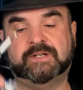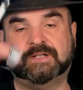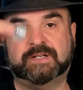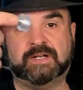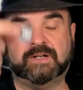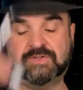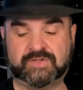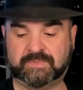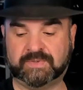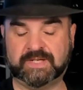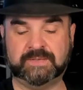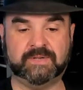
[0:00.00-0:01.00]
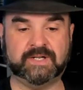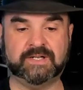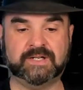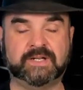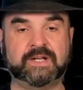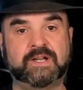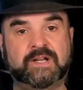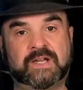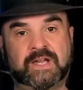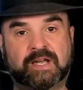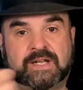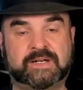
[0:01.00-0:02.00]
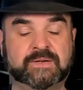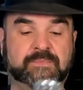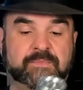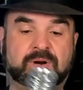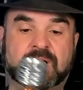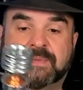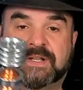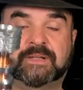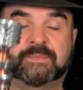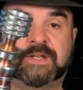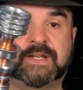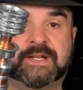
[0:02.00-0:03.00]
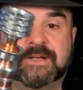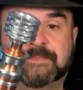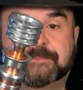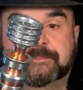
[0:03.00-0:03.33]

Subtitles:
Take out your blade plug and pop in the blade.